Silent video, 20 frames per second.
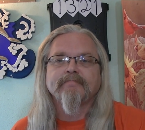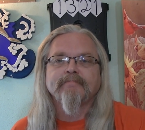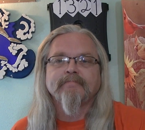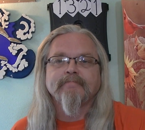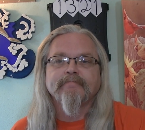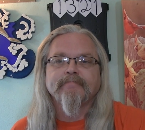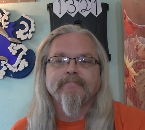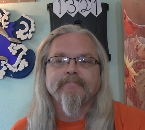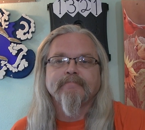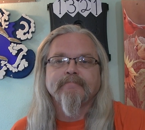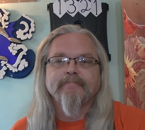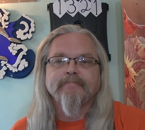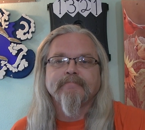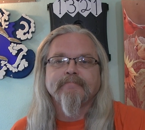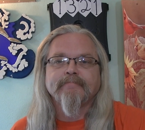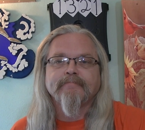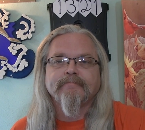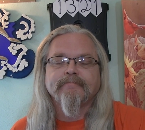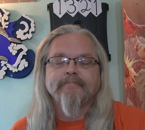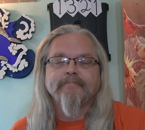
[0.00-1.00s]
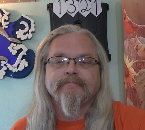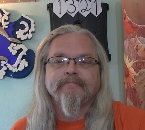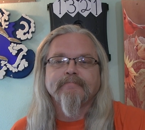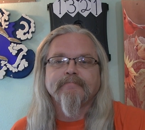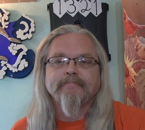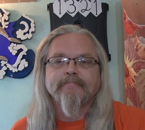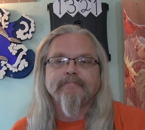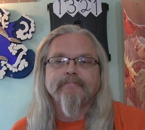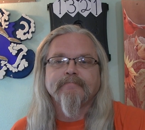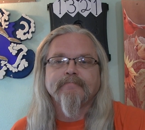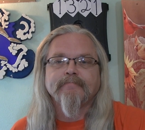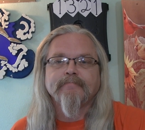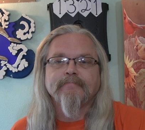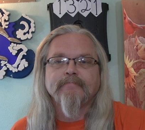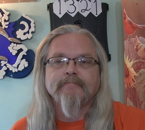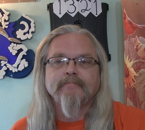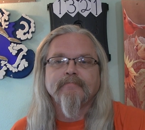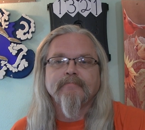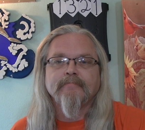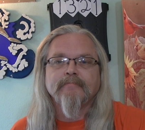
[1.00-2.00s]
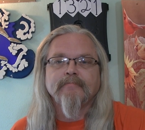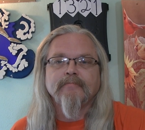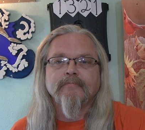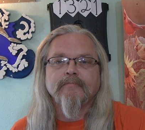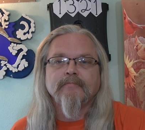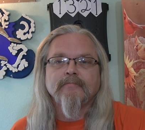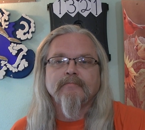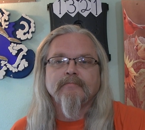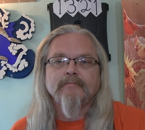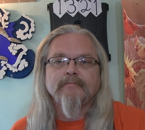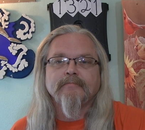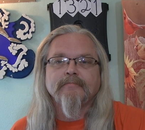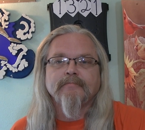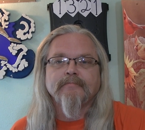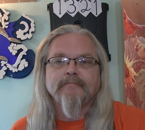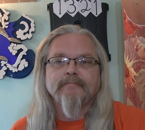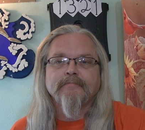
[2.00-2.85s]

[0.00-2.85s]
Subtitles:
(silence)